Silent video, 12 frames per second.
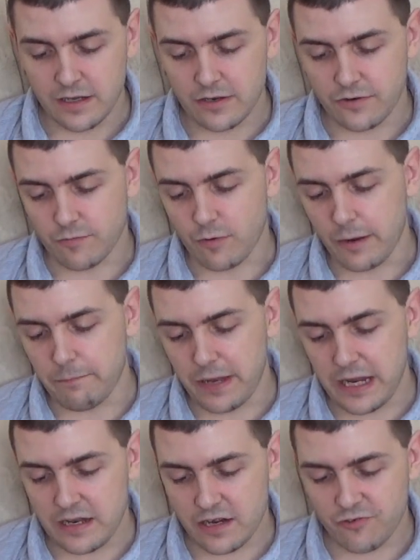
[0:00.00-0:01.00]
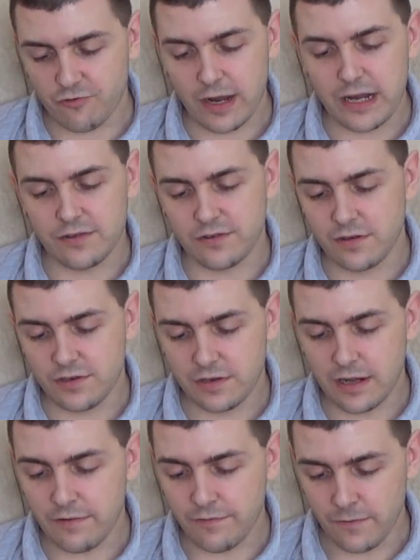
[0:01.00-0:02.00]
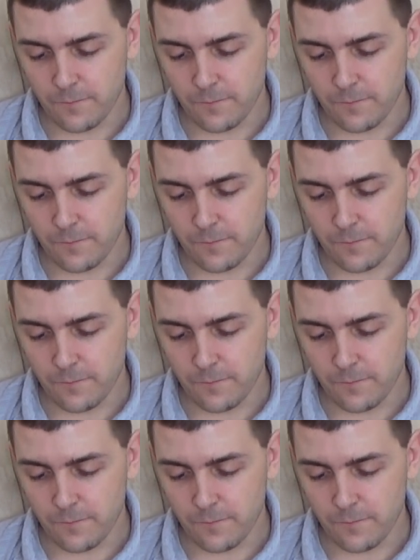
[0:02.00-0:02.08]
of Ribena drinks and stuff.